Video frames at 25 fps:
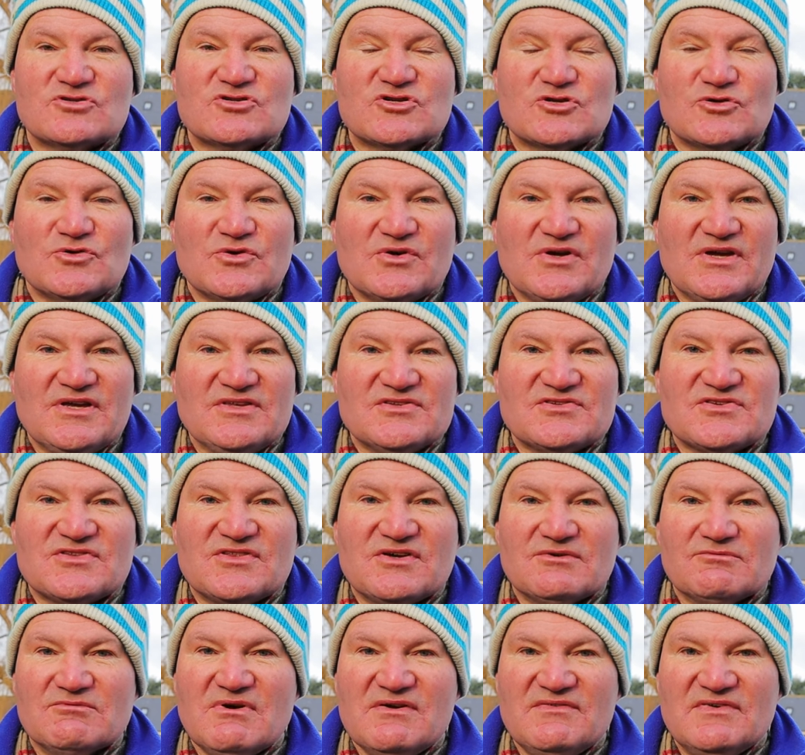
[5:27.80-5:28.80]
joined
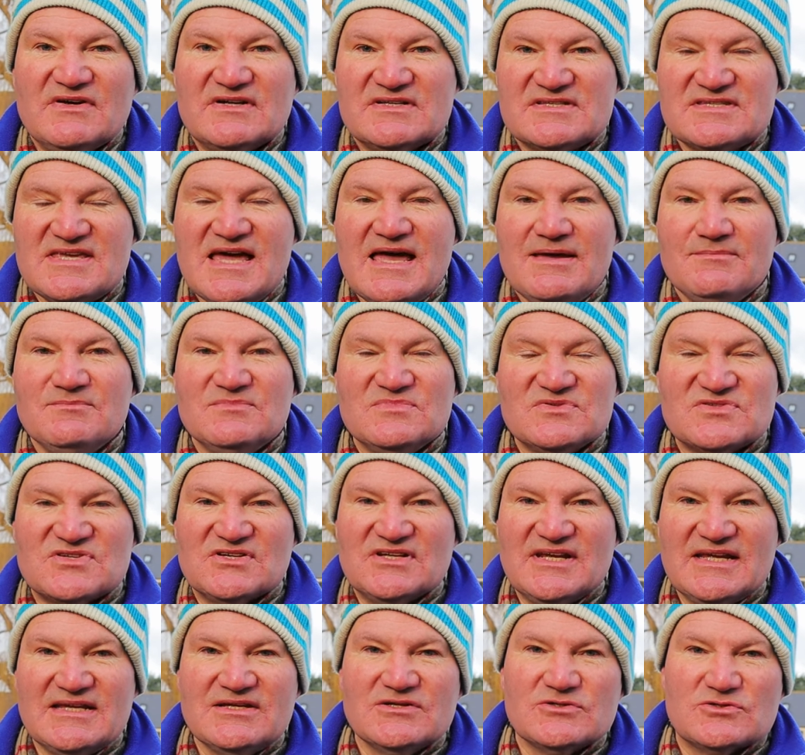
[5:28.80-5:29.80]
the River Thames
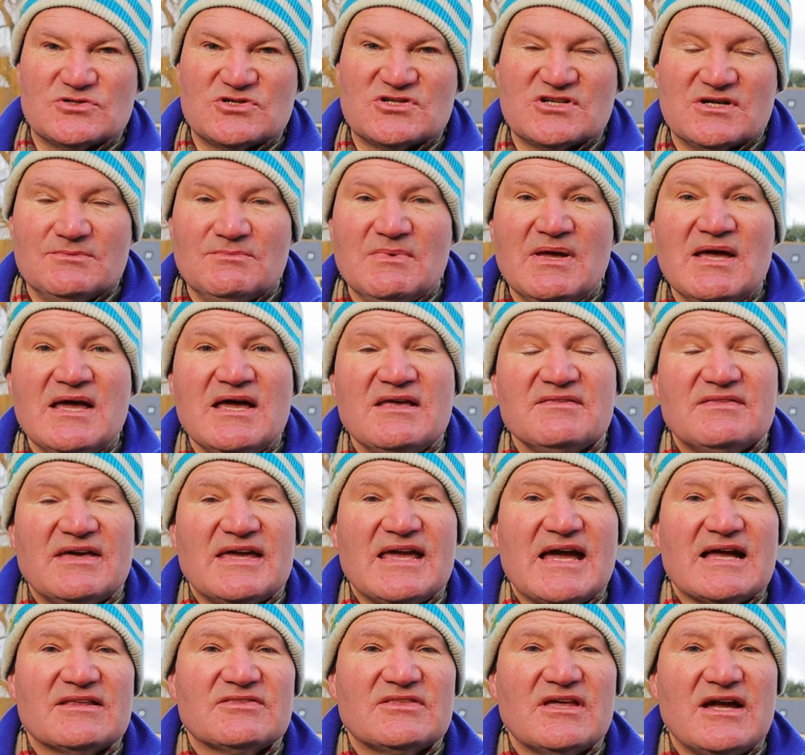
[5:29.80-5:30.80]
at Inglesham, they
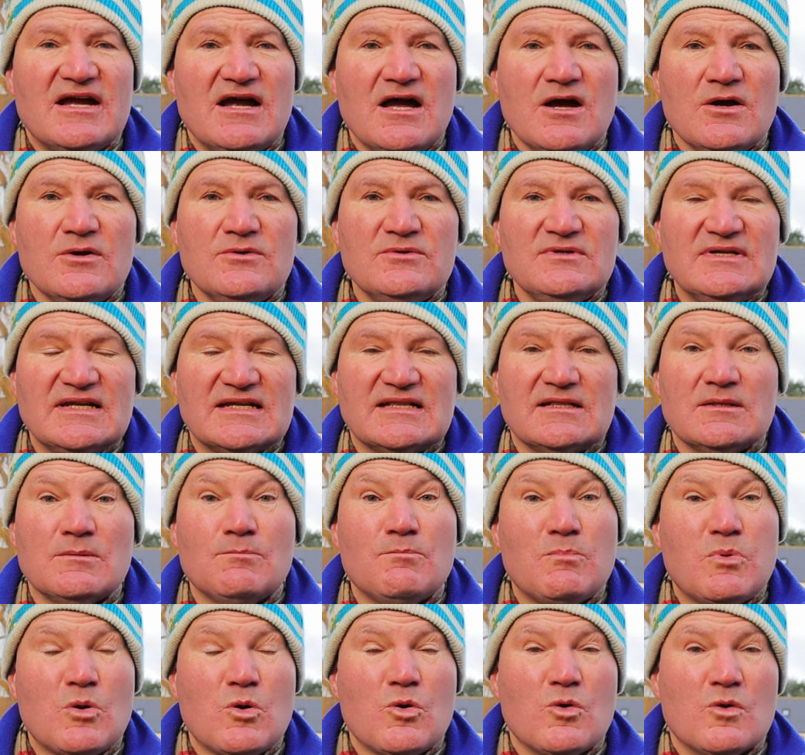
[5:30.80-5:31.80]
had their own little
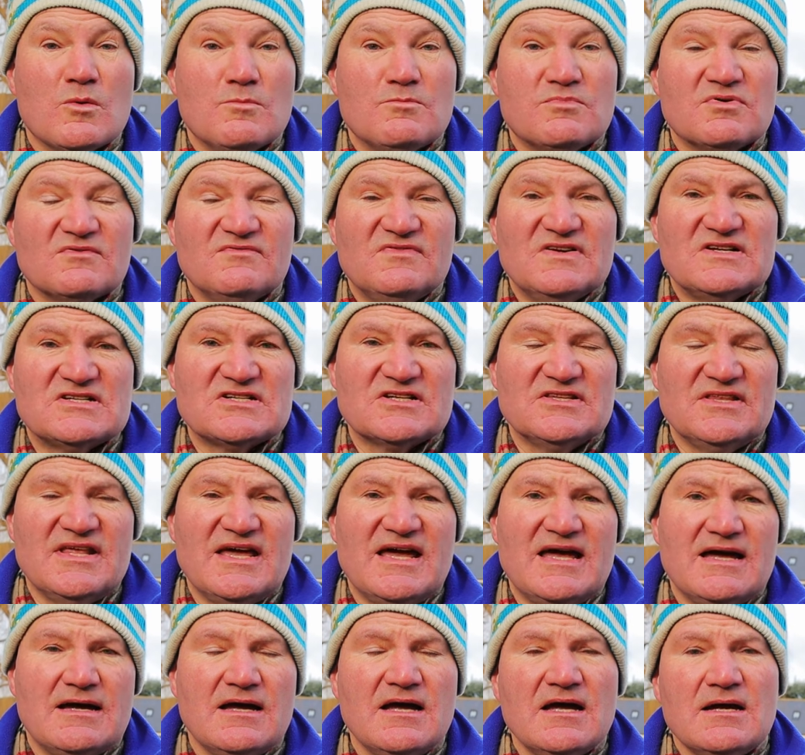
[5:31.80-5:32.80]
port provision
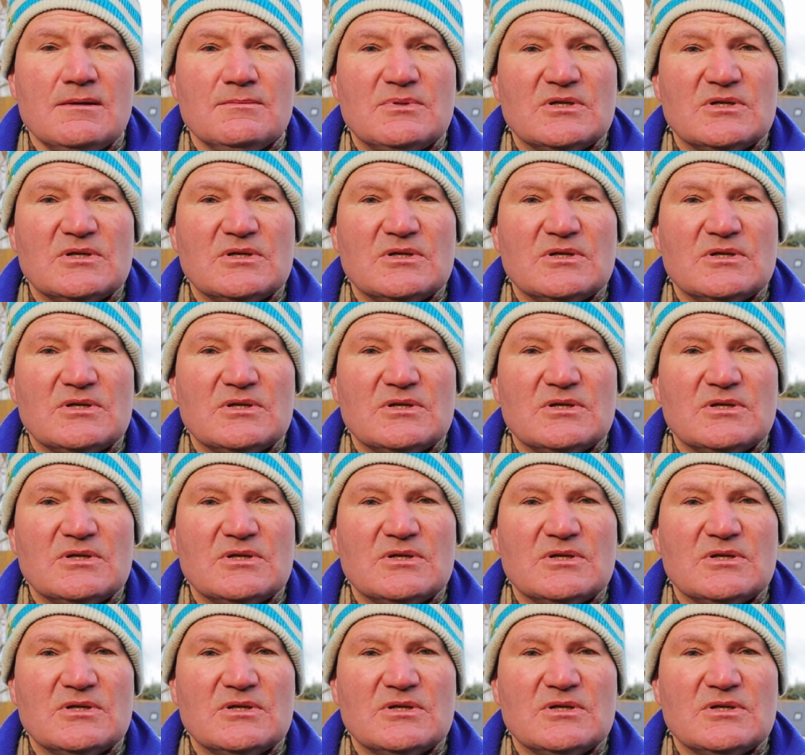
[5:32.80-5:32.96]
there.